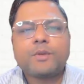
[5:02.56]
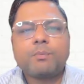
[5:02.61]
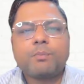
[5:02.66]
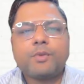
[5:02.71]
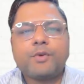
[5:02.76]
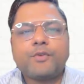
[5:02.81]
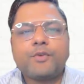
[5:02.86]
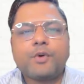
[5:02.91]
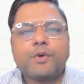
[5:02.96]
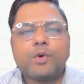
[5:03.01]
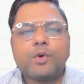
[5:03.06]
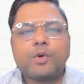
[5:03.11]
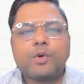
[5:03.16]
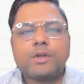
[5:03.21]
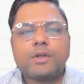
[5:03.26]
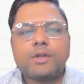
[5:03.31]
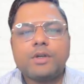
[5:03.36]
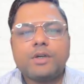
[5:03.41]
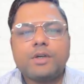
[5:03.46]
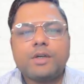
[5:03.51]

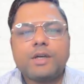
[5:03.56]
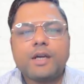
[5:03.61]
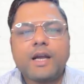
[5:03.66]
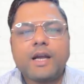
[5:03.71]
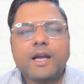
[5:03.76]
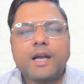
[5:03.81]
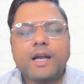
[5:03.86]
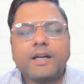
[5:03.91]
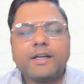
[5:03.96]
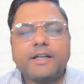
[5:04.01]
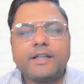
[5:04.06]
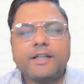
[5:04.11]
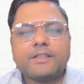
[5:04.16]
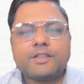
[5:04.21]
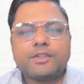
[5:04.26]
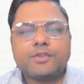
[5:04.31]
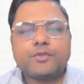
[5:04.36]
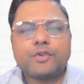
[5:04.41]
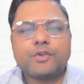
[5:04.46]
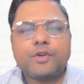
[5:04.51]
Before ending
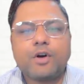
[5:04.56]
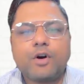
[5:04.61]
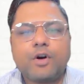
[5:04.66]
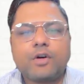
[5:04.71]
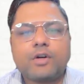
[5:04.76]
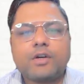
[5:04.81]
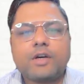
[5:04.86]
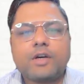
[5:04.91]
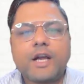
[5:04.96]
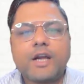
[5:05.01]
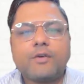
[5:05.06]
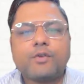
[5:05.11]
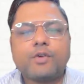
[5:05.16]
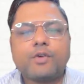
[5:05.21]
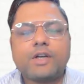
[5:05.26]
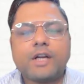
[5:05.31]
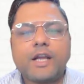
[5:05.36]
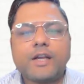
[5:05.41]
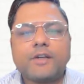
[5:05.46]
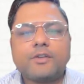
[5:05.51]
this vlog, I
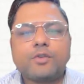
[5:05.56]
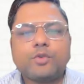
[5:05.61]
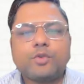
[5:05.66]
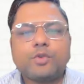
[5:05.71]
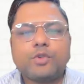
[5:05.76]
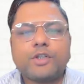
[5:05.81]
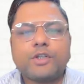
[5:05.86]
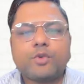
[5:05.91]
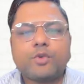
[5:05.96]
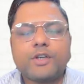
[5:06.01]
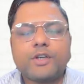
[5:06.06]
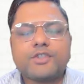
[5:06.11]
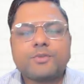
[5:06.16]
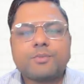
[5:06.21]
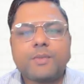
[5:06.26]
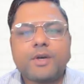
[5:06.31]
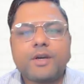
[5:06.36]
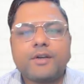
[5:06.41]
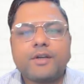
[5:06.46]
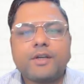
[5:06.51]
would like to request
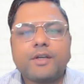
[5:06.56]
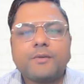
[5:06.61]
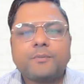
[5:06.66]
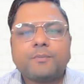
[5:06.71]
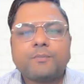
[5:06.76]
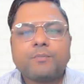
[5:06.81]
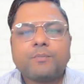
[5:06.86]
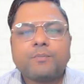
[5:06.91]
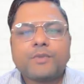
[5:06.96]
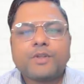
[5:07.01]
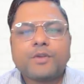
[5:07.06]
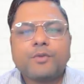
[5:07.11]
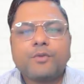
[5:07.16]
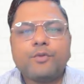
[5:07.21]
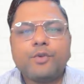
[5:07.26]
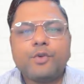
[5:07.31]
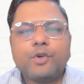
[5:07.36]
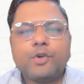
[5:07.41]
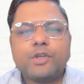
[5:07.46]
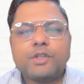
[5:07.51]
my
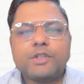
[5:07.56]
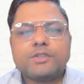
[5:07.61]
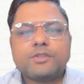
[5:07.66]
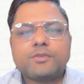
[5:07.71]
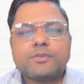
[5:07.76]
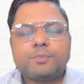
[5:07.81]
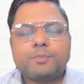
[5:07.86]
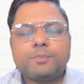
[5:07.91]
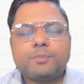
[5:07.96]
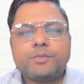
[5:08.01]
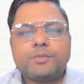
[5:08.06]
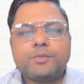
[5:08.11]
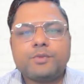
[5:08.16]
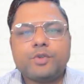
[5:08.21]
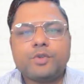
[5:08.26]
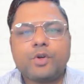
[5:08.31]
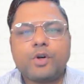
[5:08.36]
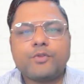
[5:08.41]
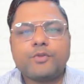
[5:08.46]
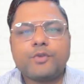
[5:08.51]
viewers,
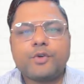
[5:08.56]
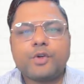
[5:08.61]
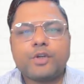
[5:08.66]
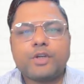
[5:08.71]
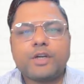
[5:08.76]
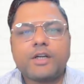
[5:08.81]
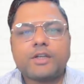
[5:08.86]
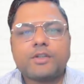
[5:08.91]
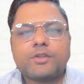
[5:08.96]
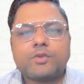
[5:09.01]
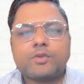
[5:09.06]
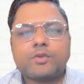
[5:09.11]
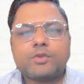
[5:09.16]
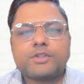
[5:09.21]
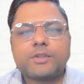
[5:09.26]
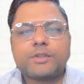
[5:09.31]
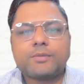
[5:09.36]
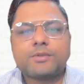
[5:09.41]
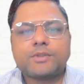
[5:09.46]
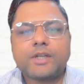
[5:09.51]
don't forget to
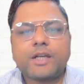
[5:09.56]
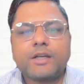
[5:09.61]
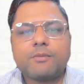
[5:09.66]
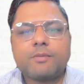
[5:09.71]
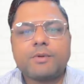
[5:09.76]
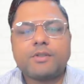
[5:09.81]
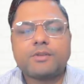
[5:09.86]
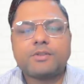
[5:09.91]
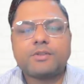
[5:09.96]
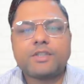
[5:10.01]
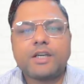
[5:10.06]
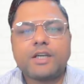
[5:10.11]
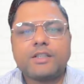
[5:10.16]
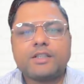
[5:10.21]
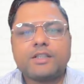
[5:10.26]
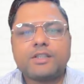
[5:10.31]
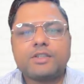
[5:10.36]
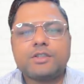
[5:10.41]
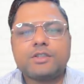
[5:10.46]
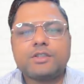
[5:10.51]
subscribe our
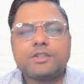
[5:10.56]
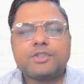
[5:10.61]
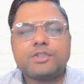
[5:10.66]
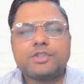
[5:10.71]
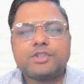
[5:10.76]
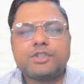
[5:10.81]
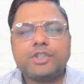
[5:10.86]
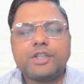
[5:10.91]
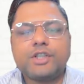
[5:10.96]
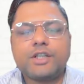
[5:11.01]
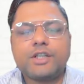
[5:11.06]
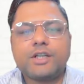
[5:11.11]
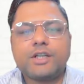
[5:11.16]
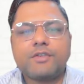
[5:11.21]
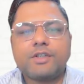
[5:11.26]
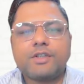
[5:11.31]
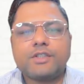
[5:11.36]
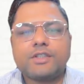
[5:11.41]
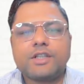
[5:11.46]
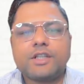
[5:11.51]
channel, share
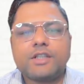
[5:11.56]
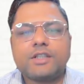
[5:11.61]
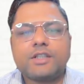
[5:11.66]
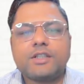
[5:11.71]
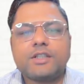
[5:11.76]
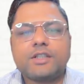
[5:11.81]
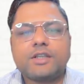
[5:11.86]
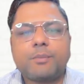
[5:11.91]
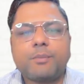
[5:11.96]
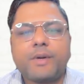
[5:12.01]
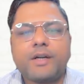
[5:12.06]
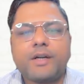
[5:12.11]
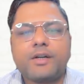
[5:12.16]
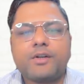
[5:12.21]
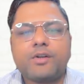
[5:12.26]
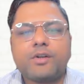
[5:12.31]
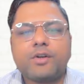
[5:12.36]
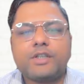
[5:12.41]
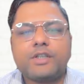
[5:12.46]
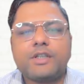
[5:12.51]
our channel,
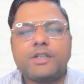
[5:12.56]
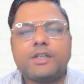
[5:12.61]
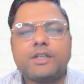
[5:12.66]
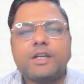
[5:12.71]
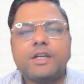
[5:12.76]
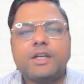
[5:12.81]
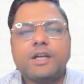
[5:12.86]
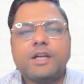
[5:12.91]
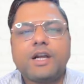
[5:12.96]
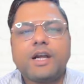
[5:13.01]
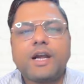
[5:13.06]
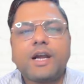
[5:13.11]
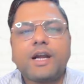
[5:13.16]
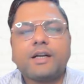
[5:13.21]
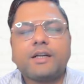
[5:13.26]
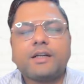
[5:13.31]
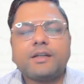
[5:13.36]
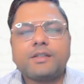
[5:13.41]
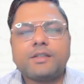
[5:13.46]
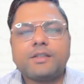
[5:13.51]
comment on it,
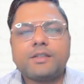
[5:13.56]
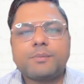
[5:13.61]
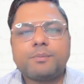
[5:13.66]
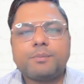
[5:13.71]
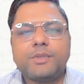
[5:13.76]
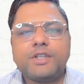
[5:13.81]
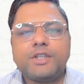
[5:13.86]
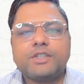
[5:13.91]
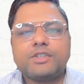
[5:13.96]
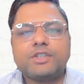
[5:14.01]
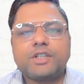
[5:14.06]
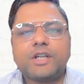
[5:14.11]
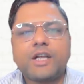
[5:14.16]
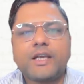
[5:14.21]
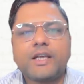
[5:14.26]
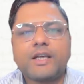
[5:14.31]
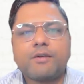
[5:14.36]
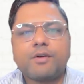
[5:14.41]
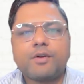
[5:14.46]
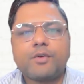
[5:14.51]
and please
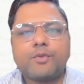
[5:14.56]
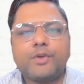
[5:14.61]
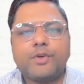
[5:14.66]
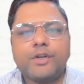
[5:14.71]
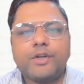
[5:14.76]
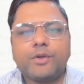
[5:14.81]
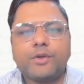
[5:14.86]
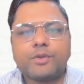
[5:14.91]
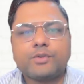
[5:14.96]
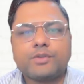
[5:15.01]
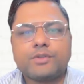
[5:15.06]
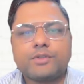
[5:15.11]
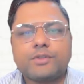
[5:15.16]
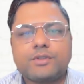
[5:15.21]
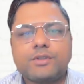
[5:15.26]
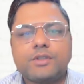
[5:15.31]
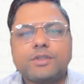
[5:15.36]
like our videos.